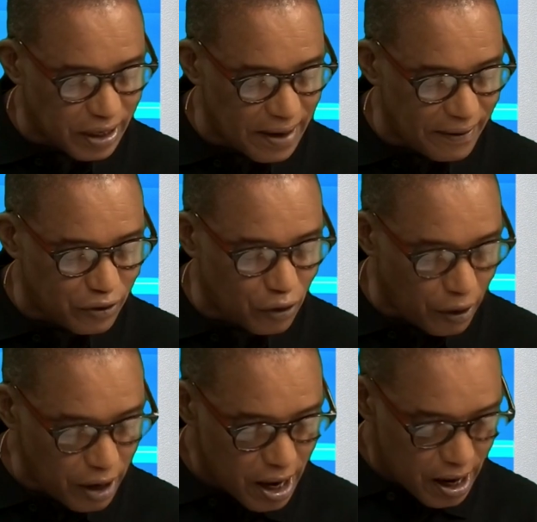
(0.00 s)
Gary
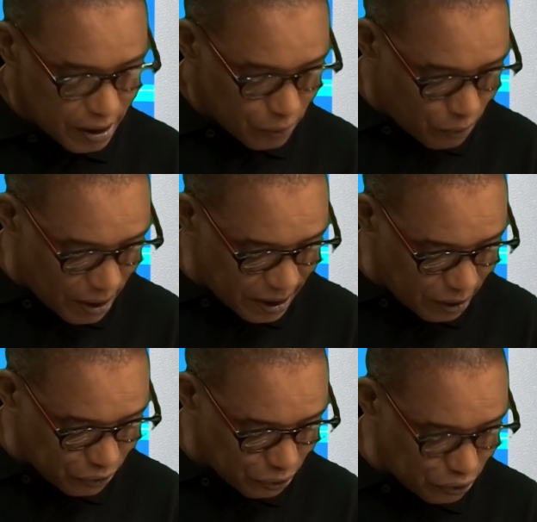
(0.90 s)
John. What
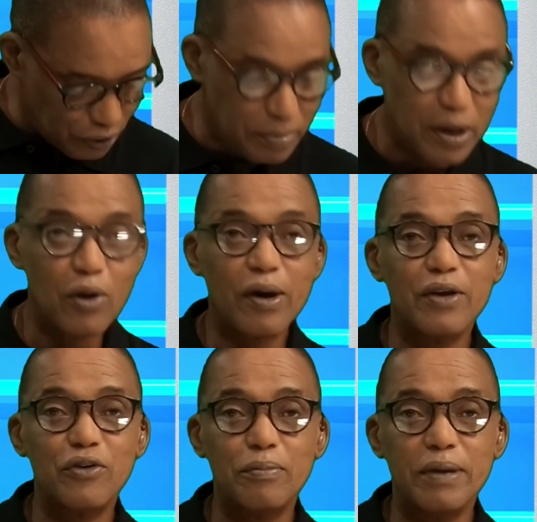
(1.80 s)
else would you be
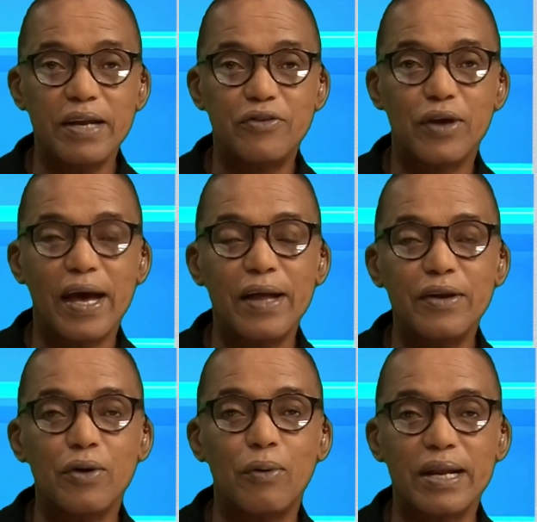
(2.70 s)
looking to beat, and
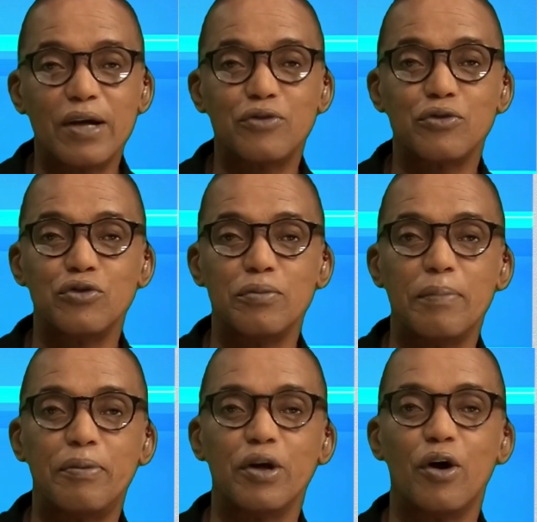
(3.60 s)
what else would you be
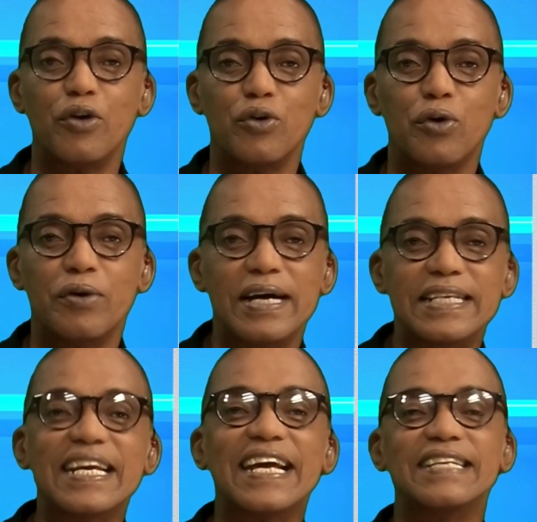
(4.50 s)
putting on your
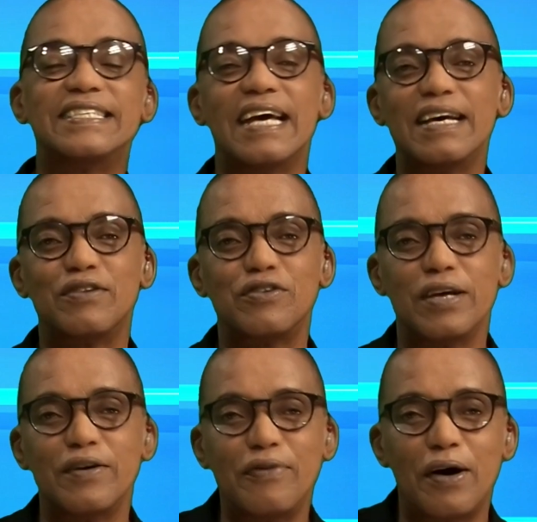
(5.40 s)
ticket as
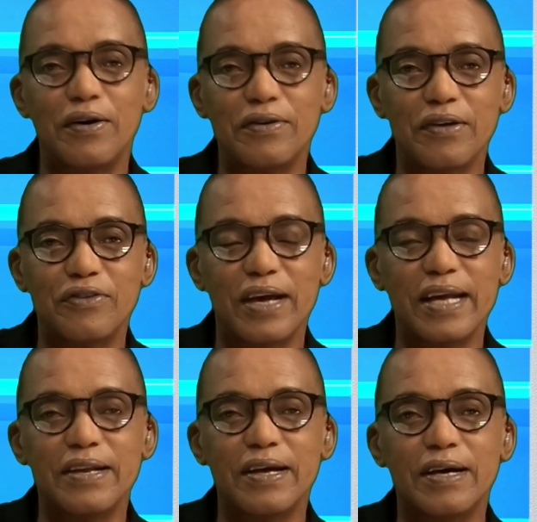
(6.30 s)
far as they say
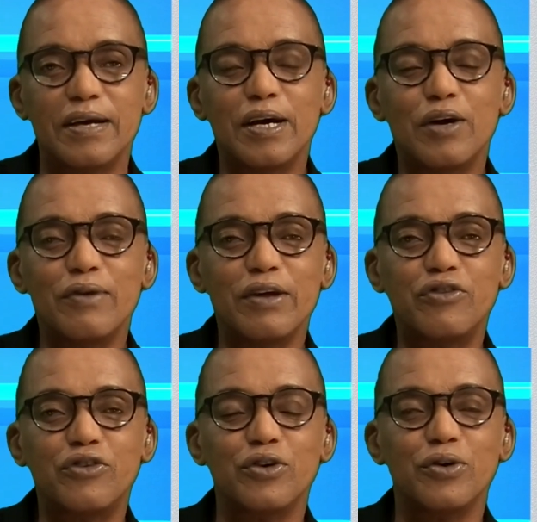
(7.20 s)
in race
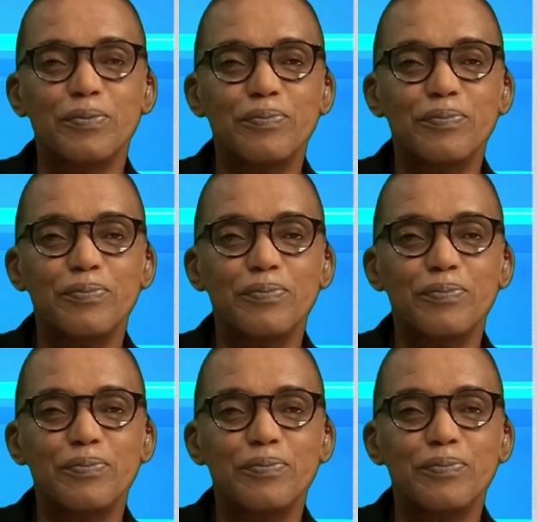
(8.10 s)
2?